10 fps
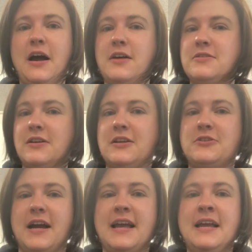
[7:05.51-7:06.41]
Also going to
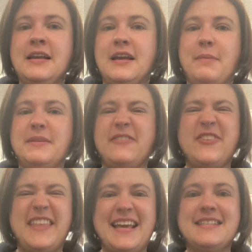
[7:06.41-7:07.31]
try a couple
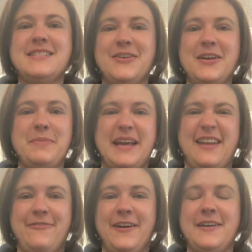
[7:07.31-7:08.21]
different things. So it'll be
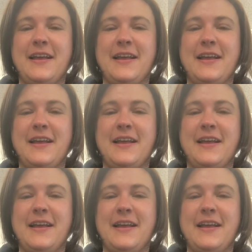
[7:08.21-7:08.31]
kind of fun.